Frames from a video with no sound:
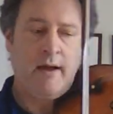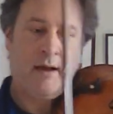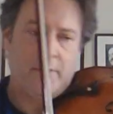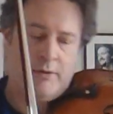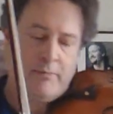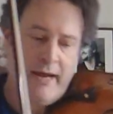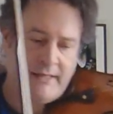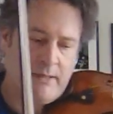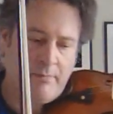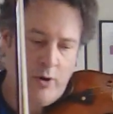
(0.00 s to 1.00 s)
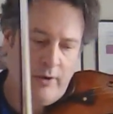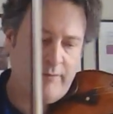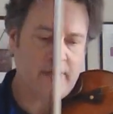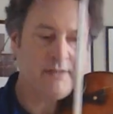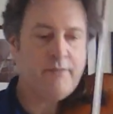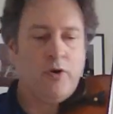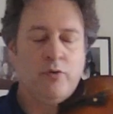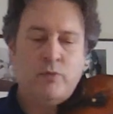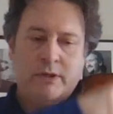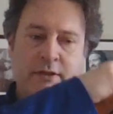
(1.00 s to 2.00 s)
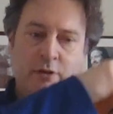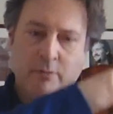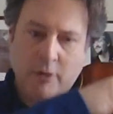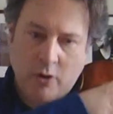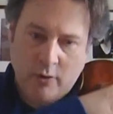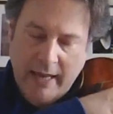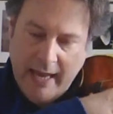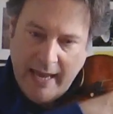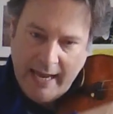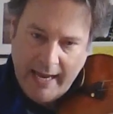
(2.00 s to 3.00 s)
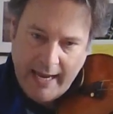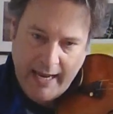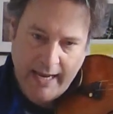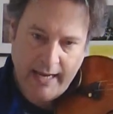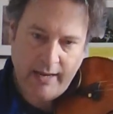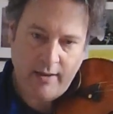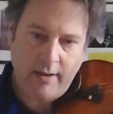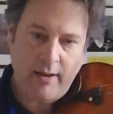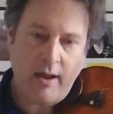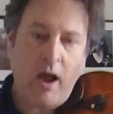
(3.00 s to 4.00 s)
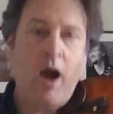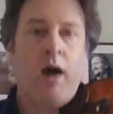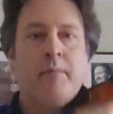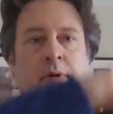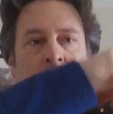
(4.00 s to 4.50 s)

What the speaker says: I'm going to practice the bowing first of all, which is going to go A, up.